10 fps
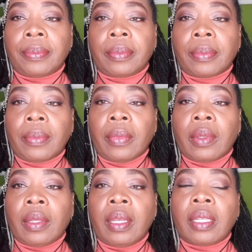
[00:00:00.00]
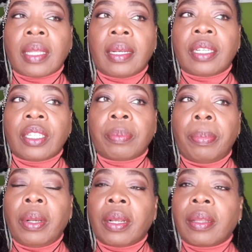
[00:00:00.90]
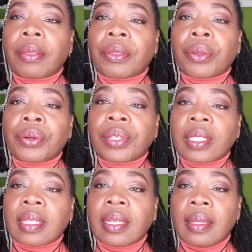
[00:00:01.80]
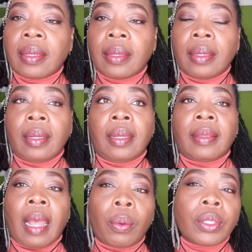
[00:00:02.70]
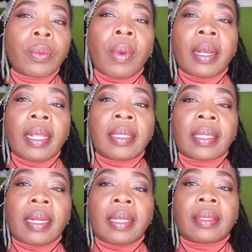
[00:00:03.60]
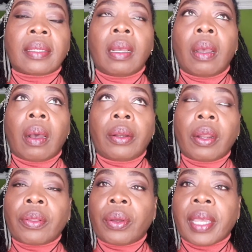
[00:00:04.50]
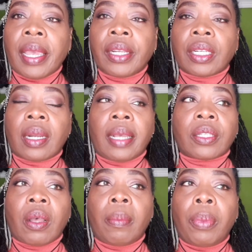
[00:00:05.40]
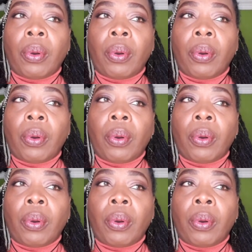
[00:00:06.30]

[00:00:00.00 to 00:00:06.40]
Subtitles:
They're starting to tell you what you should be wearing, start to try to change you to fit into their mold.